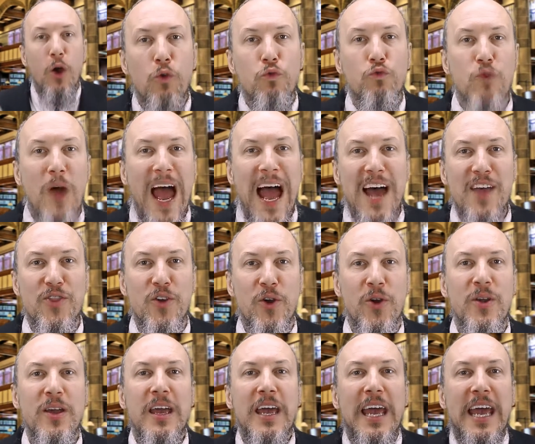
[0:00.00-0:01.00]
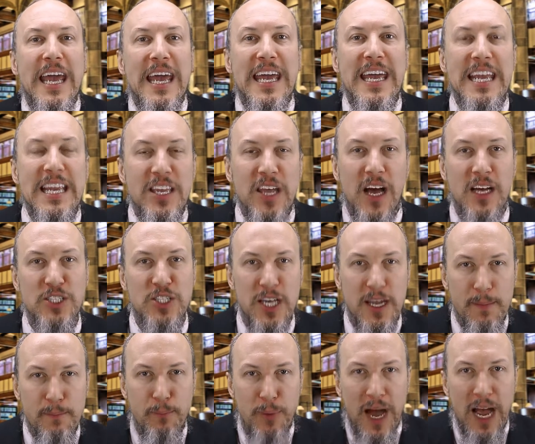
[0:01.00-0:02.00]
Rather, he does
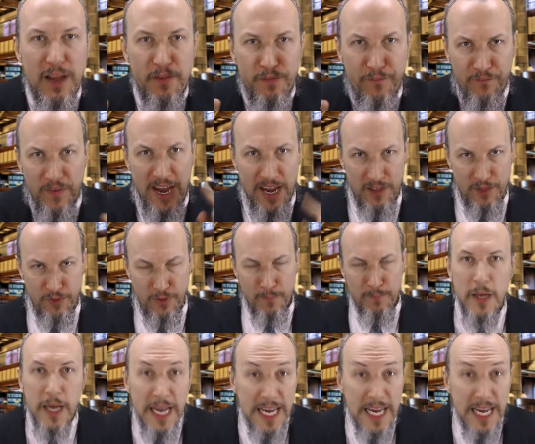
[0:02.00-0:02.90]
it by faith.